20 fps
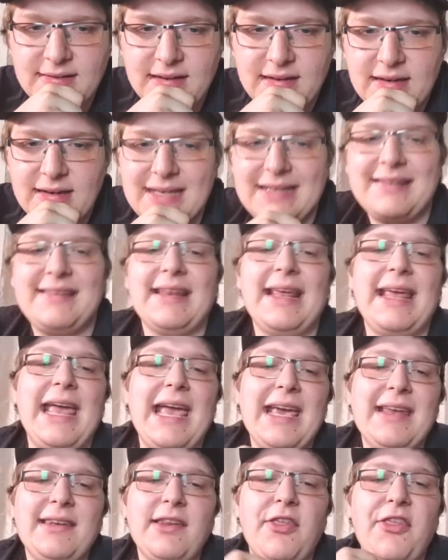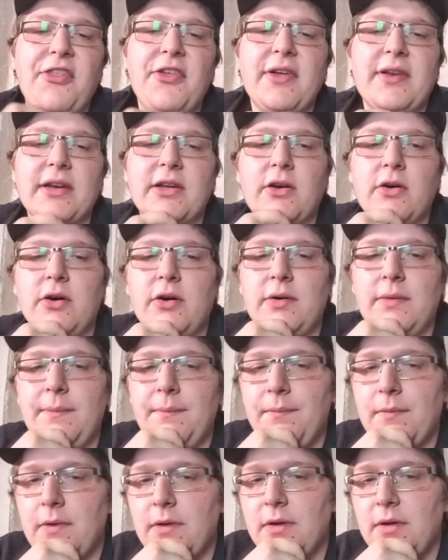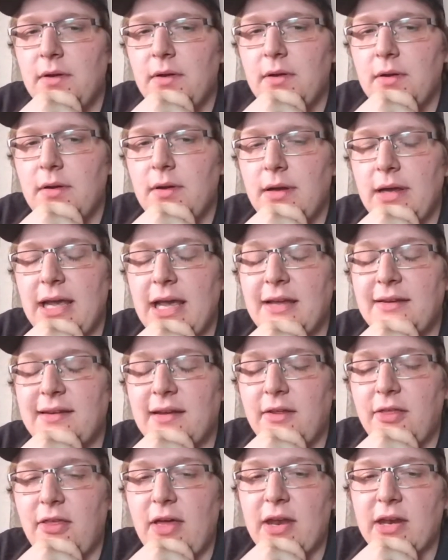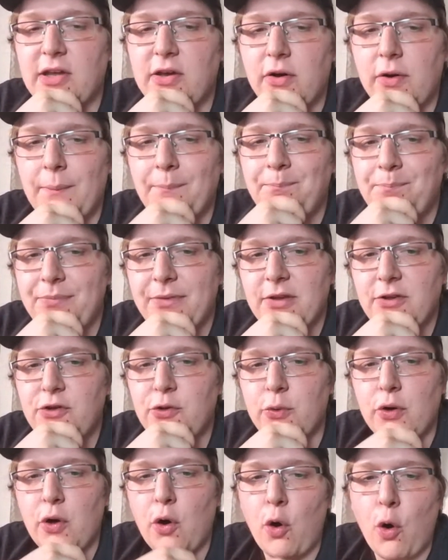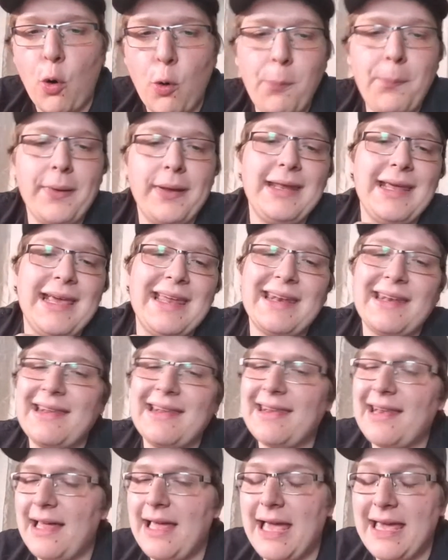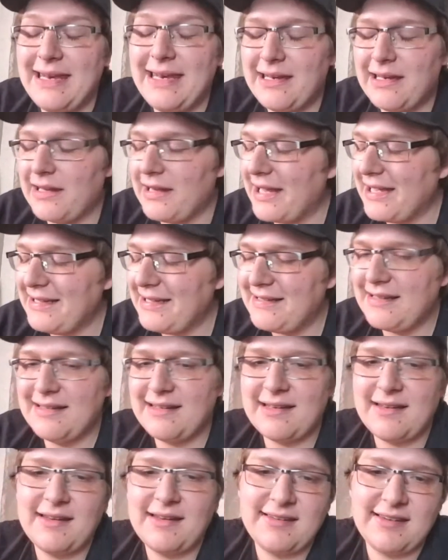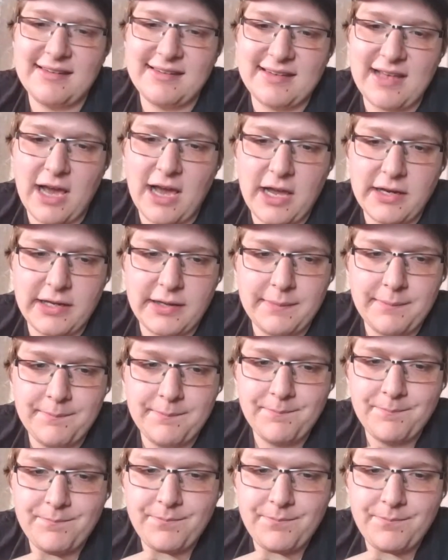said it is antithetical to an open and enlightened society.